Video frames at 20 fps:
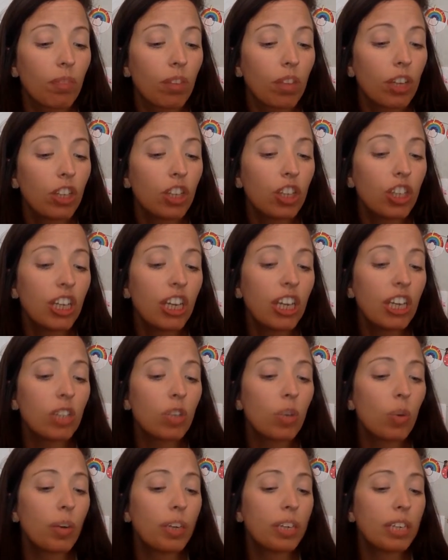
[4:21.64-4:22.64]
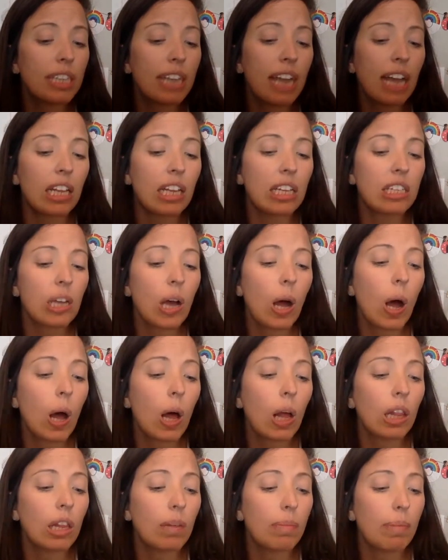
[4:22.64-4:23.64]
She is going to tell us
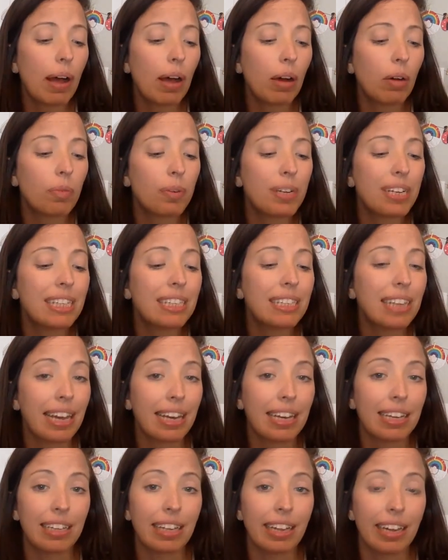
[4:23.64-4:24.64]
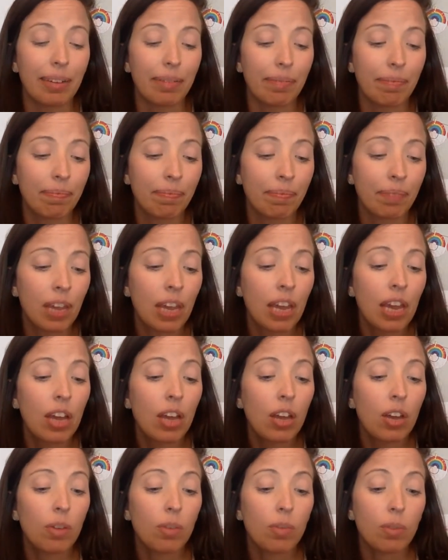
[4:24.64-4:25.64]
all about recycling.
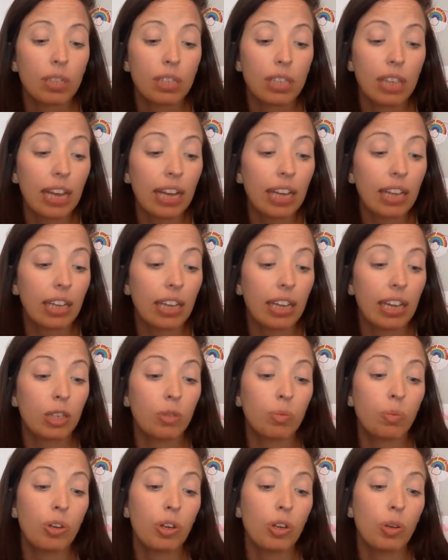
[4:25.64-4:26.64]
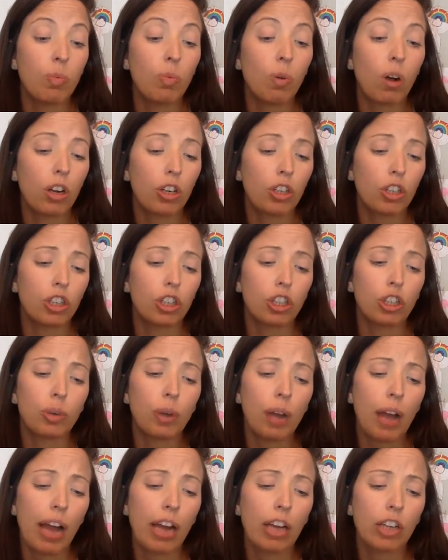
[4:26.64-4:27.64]
Recycling is when you wash your
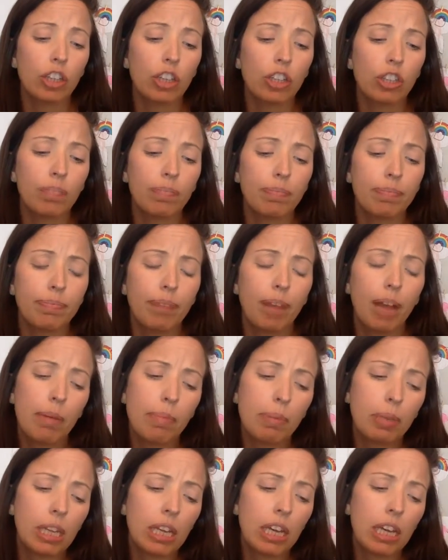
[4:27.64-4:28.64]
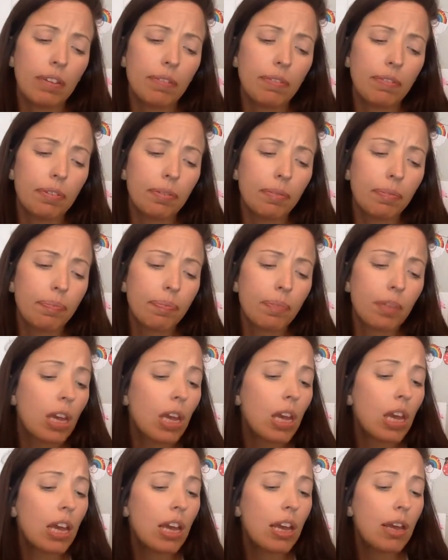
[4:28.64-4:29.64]
trash, I believe.
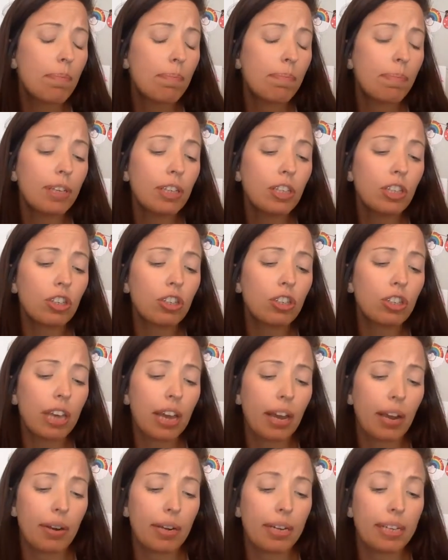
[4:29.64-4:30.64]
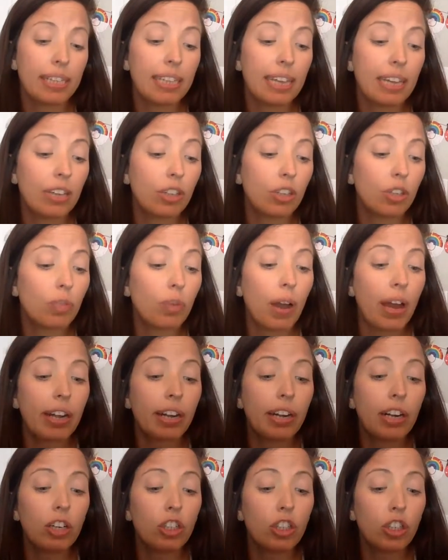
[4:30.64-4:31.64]
Mr. Scary said to write
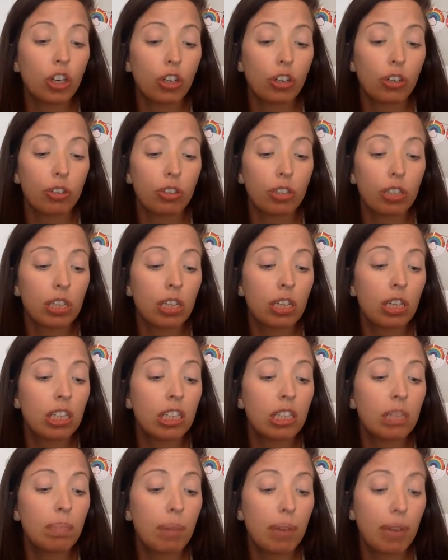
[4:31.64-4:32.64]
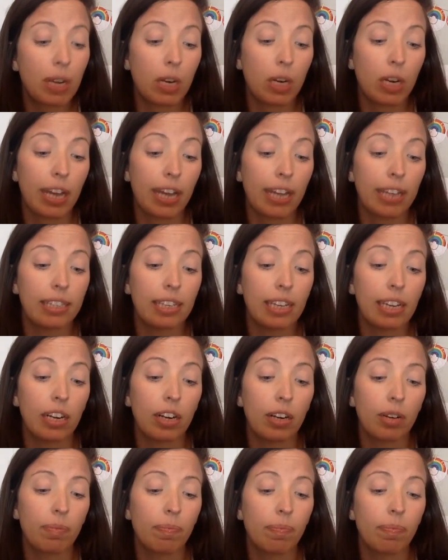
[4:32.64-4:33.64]
in our journals till the speaker gets
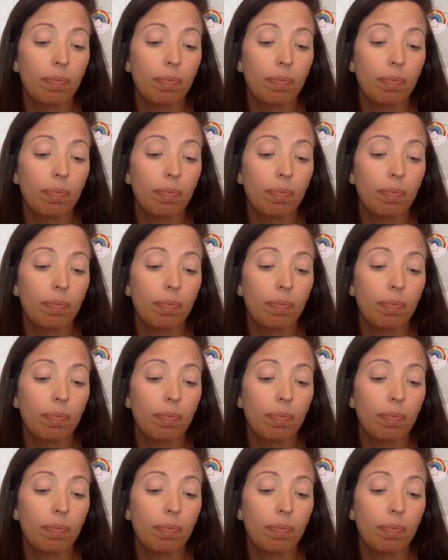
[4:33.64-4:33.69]
here.